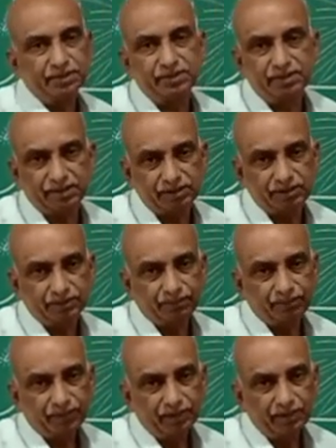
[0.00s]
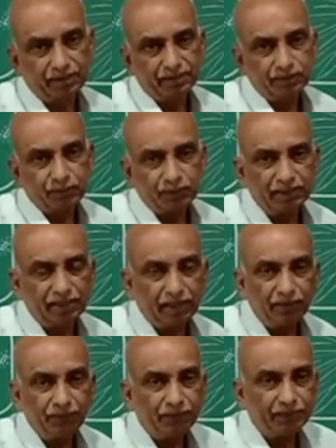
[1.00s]
stage. So in the
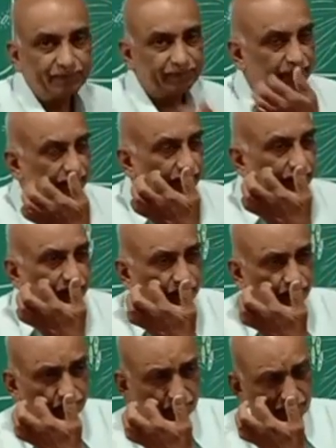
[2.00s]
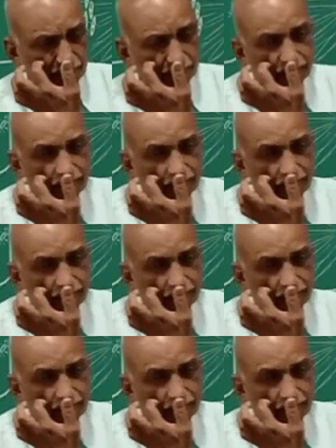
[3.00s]
anaphase, there